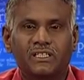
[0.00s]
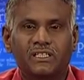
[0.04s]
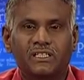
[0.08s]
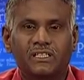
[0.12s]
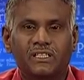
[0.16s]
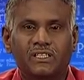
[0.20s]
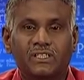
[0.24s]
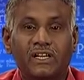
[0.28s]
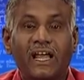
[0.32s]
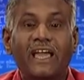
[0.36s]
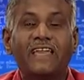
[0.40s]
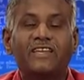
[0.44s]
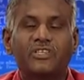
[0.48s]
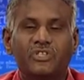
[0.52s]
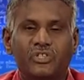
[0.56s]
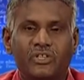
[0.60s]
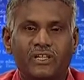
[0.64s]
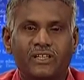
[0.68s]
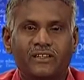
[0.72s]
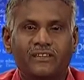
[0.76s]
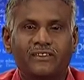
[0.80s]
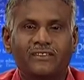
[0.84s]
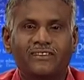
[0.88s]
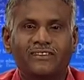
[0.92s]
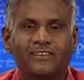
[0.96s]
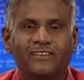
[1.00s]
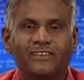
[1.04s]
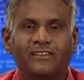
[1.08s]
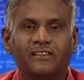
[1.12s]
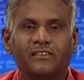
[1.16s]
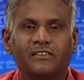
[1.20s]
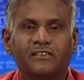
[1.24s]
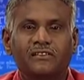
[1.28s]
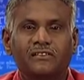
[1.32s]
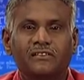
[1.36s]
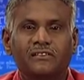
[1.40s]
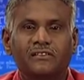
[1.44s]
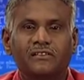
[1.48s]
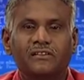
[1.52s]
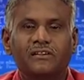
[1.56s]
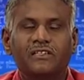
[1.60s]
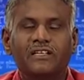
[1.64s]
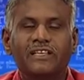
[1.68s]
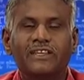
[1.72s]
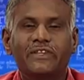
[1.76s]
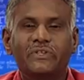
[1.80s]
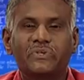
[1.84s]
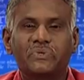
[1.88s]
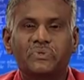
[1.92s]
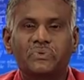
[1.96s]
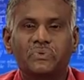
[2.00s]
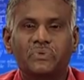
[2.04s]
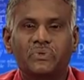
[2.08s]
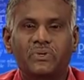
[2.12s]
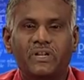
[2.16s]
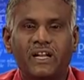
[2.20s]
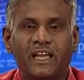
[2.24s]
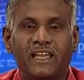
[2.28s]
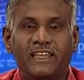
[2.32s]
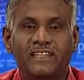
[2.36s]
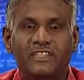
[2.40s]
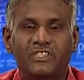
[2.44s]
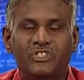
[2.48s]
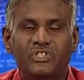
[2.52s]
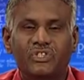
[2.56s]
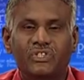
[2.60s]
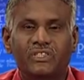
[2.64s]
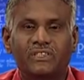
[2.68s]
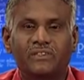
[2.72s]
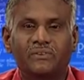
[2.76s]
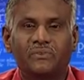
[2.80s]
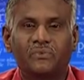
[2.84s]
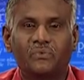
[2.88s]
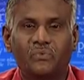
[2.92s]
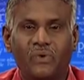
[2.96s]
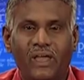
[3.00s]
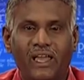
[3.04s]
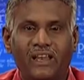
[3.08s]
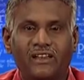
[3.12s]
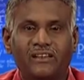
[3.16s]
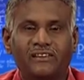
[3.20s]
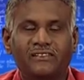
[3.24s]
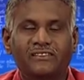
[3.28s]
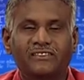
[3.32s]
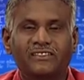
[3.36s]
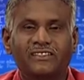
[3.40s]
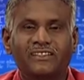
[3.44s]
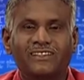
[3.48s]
writing, learning to write well,